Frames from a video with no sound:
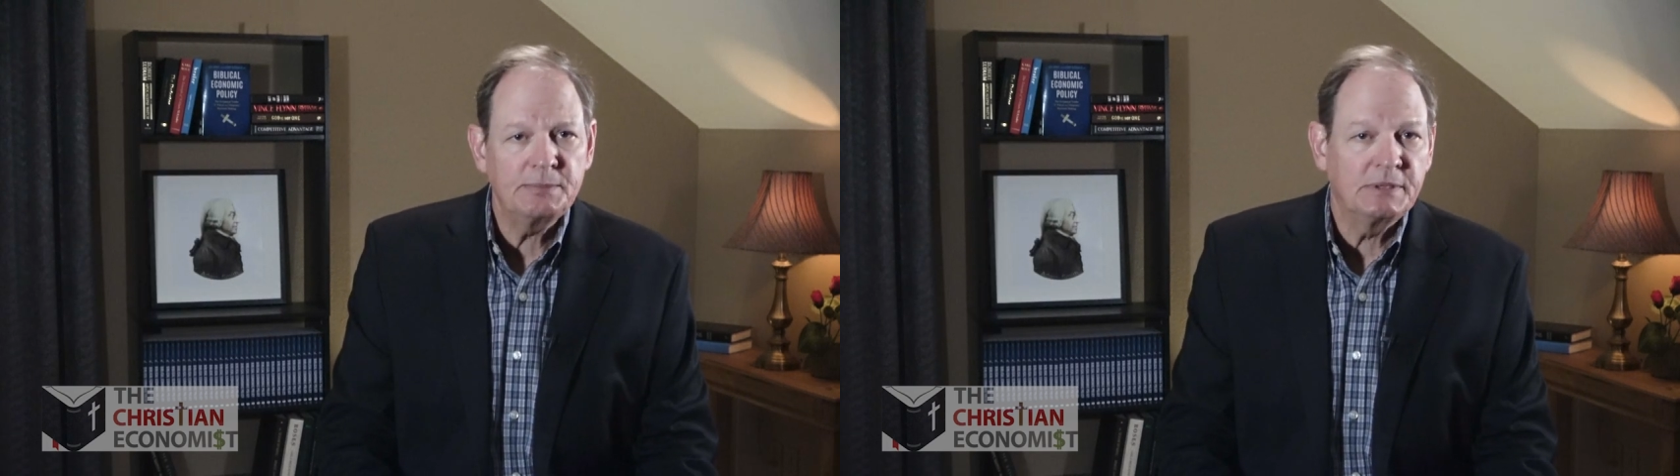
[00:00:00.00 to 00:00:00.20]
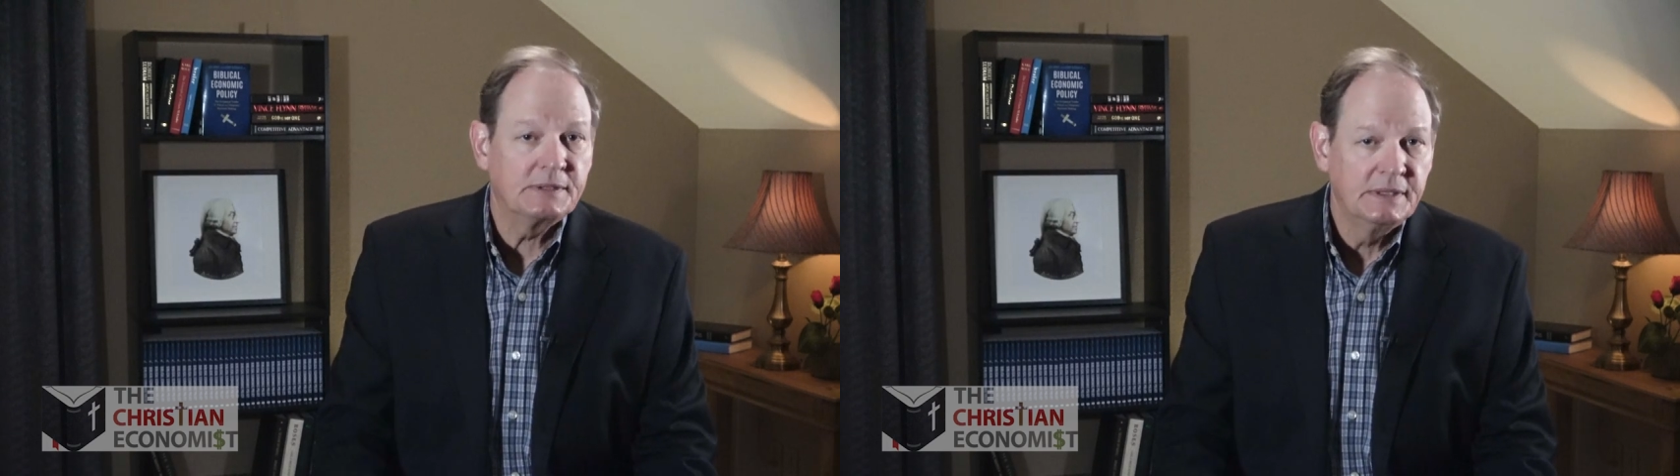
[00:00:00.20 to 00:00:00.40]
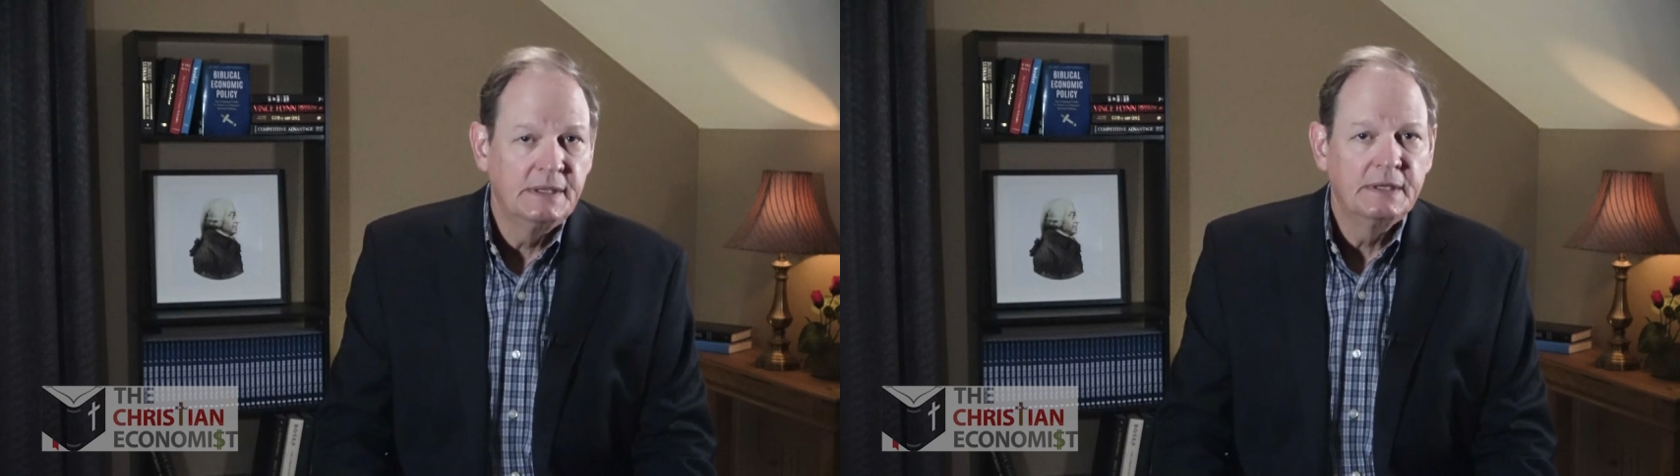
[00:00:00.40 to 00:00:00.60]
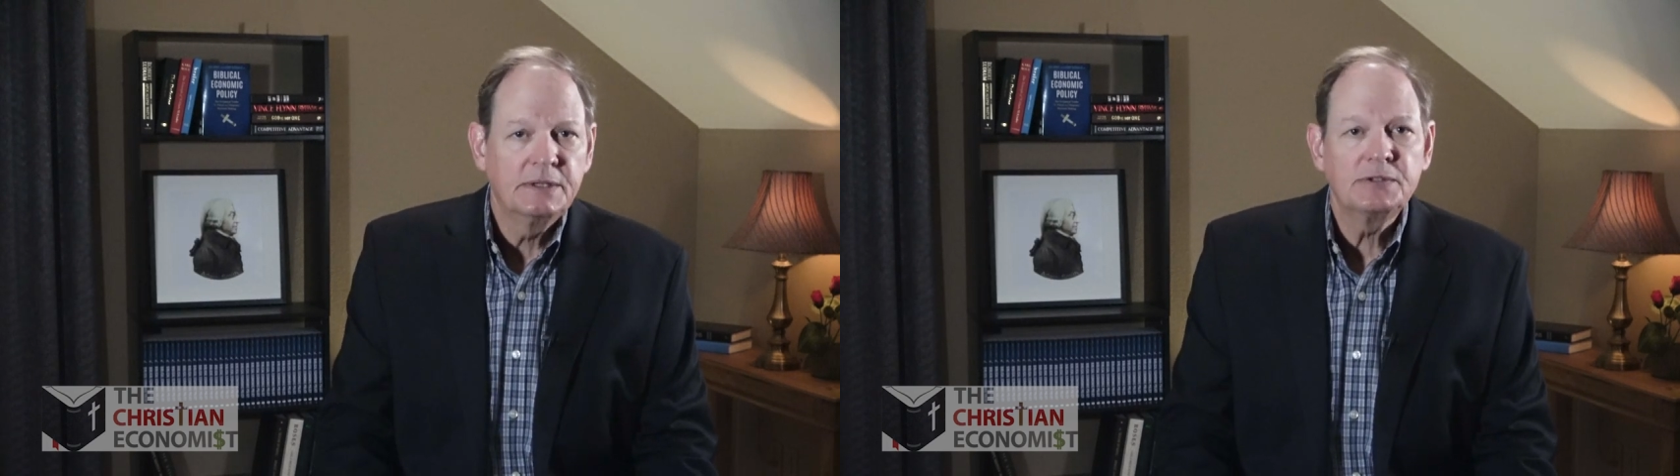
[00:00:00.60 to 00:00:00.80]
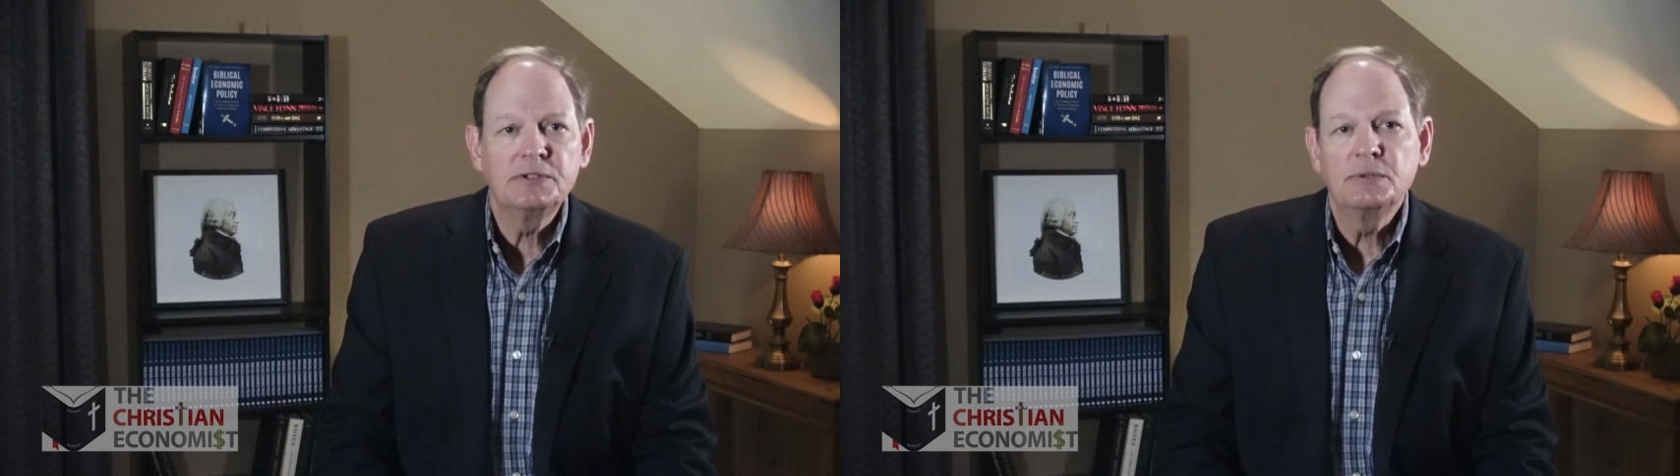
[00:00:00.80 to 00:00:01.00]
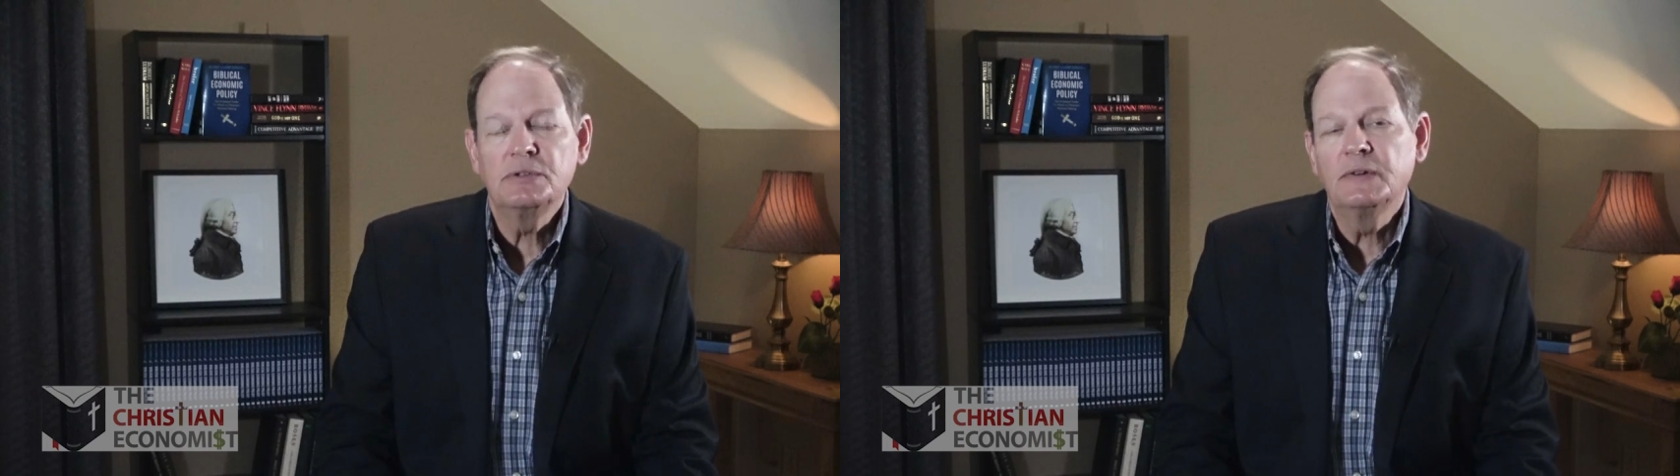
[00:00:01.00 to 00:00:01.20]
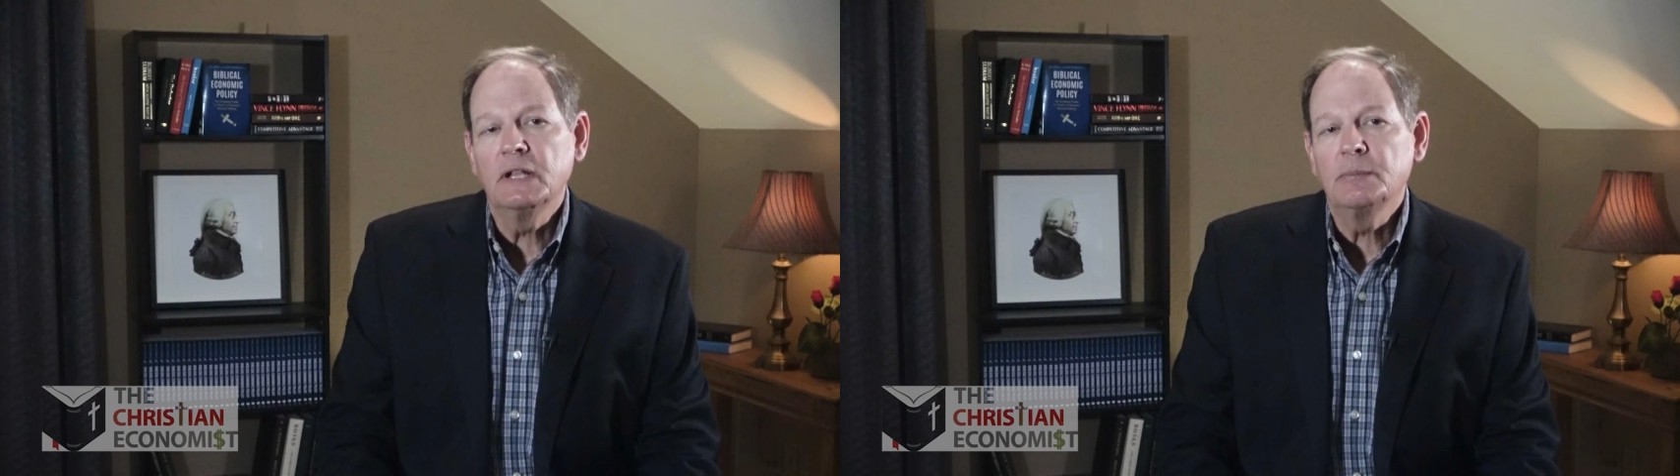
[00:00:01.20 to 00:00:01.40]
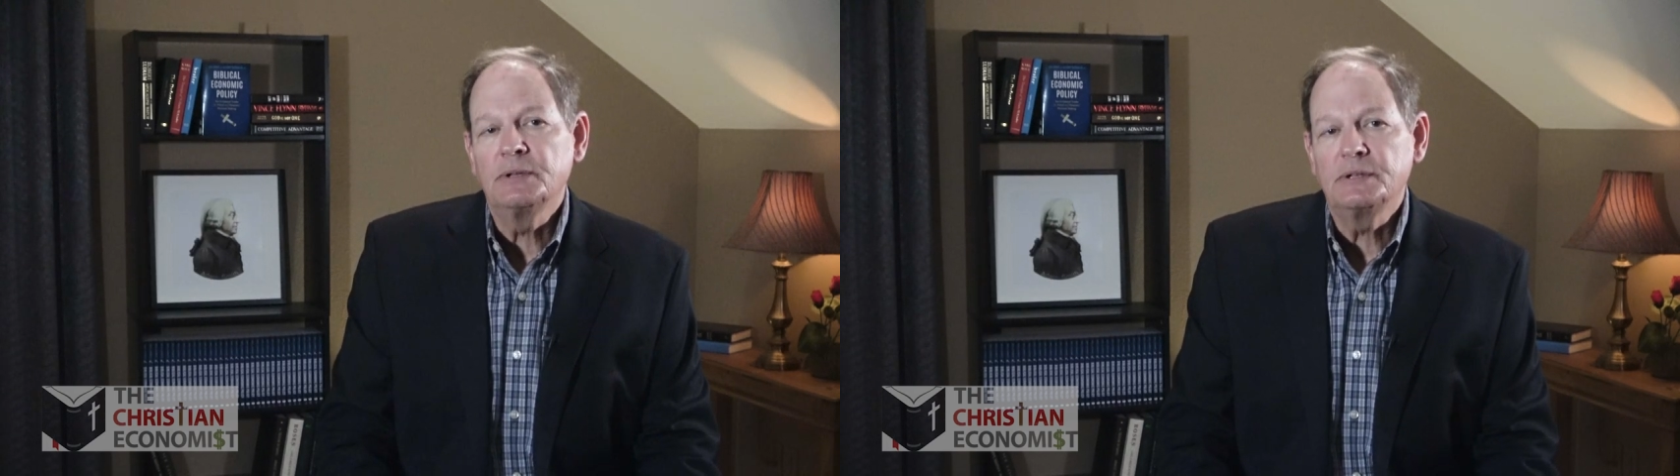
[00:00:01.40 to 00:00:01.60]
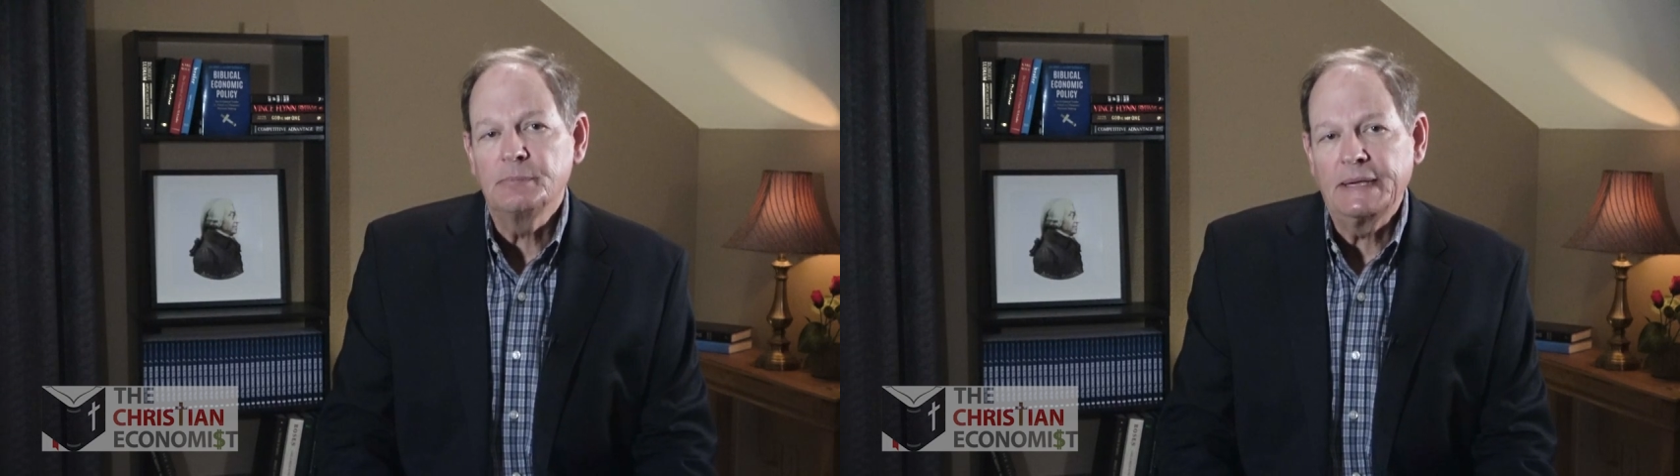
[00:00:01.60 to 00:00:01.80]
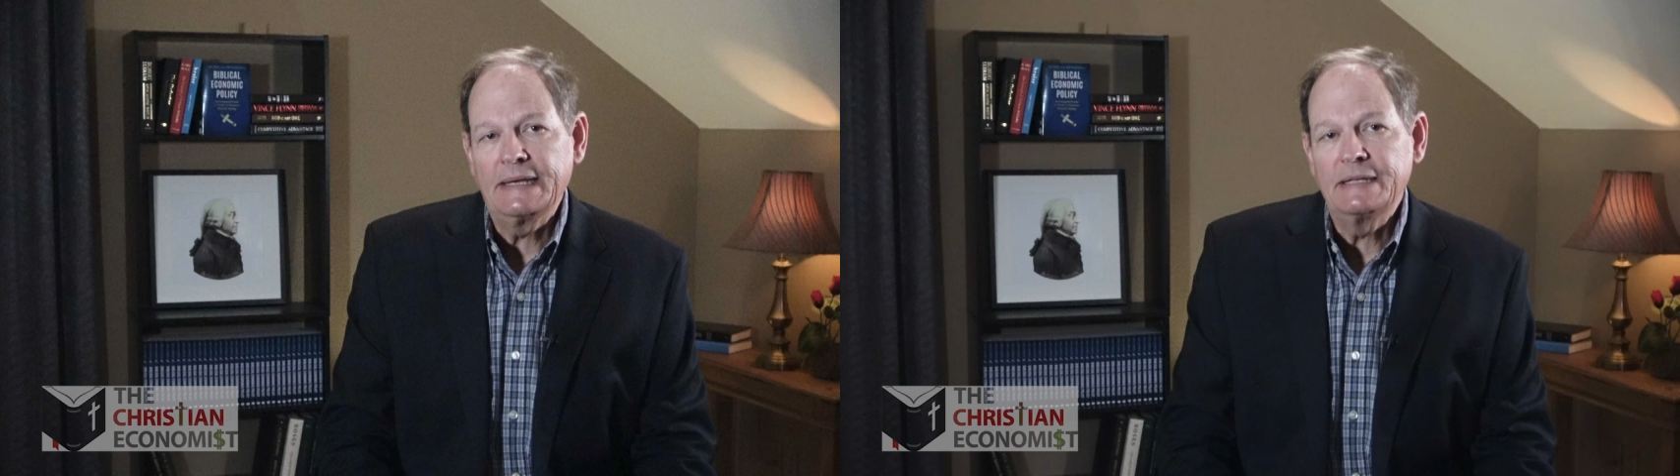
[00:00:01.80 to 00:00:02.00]
but this new development
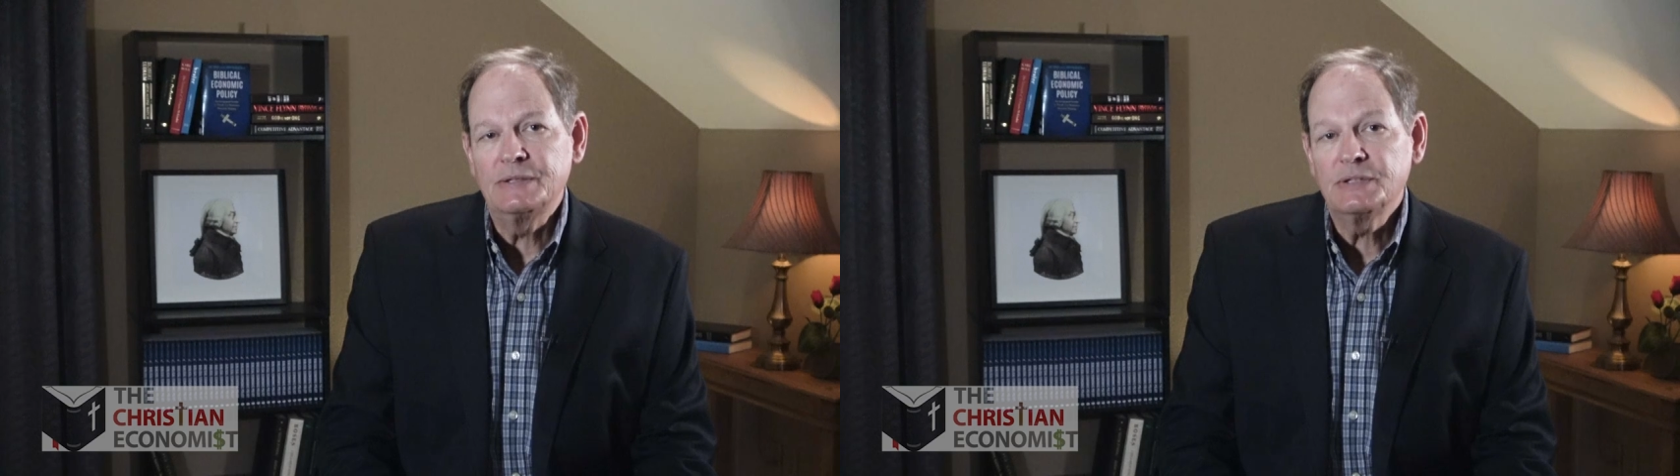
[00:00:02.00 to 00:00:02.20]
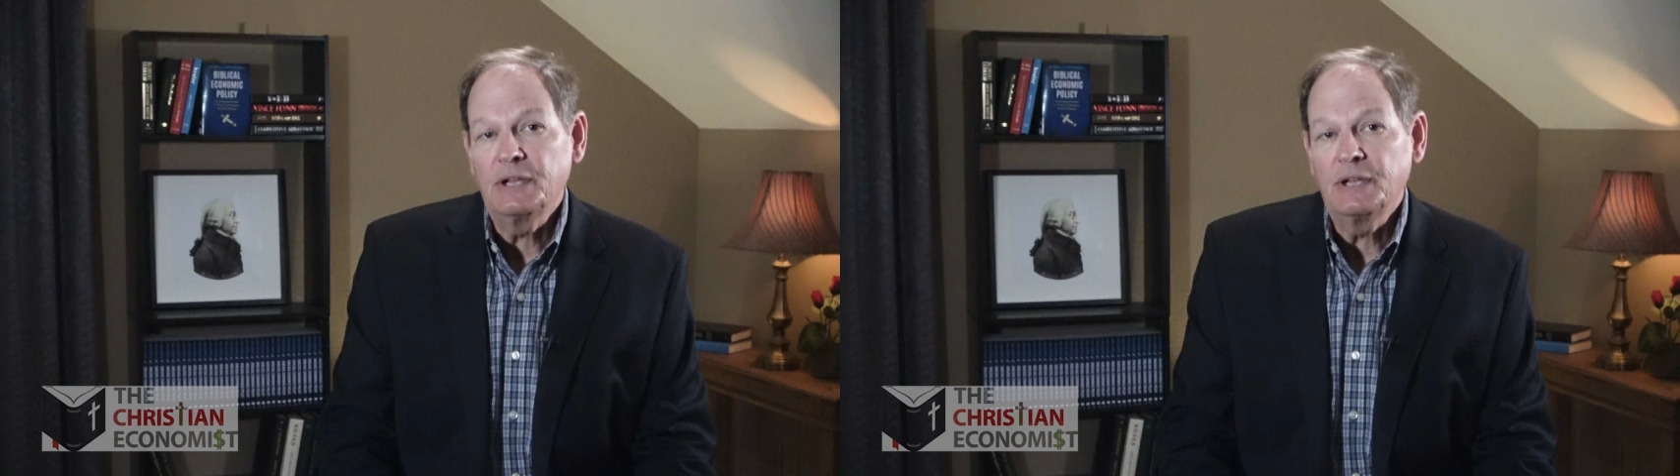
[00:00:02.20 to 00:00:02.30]
demands